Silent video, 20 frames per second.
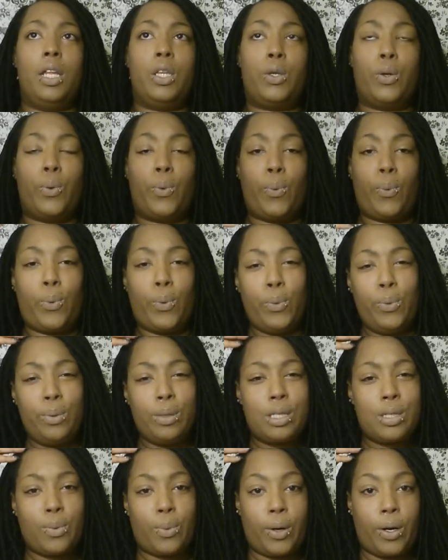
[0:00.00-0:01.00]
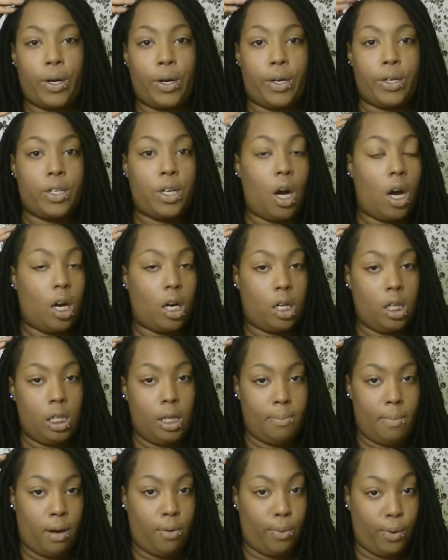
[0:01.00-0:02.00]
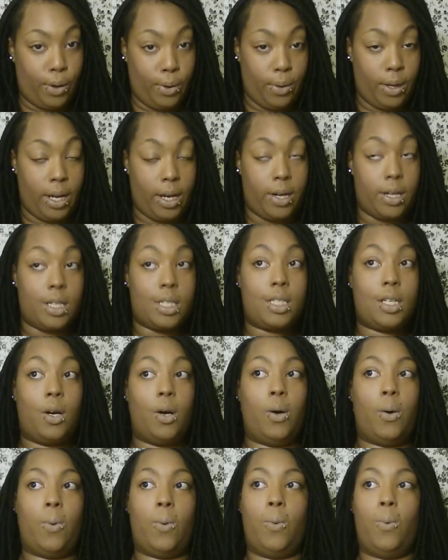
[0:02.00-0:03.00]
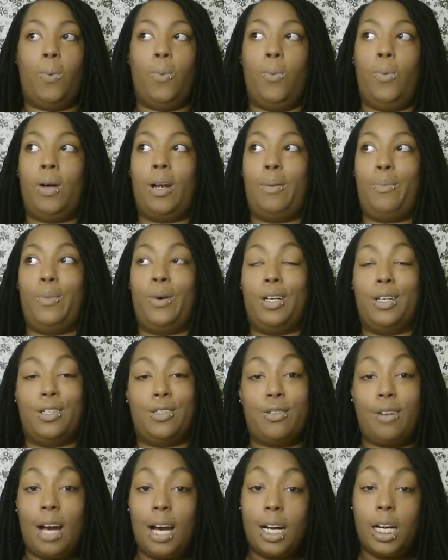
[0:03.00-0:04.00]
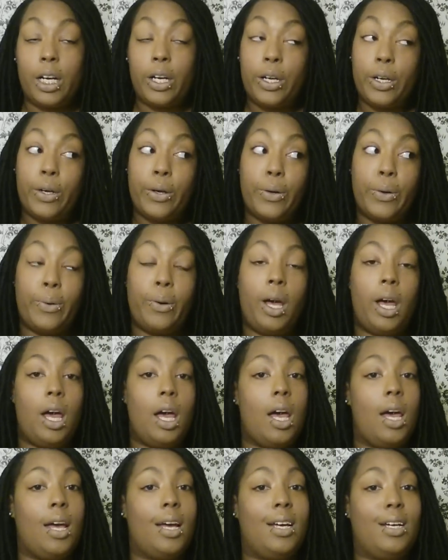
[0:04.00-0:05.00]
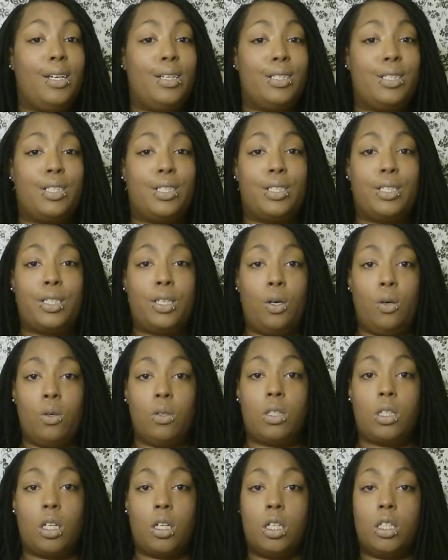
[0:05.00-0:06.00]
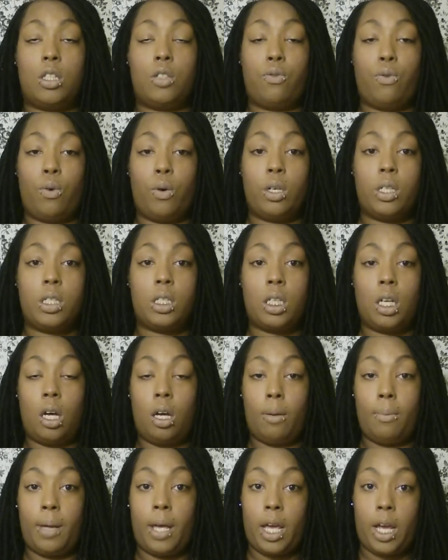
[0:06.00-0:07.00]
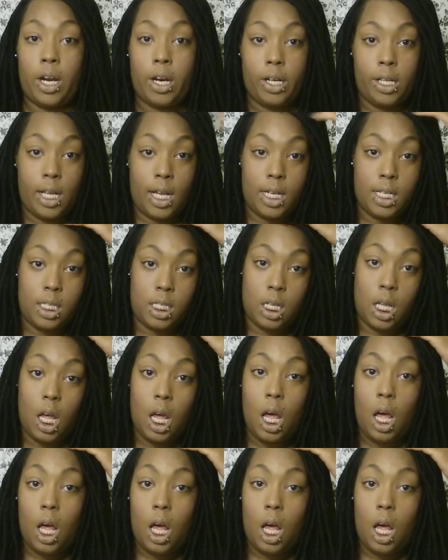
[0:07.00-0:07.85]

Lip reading: the roots were darker than my real hair. So what I'm going try to do is soul search for some hair that's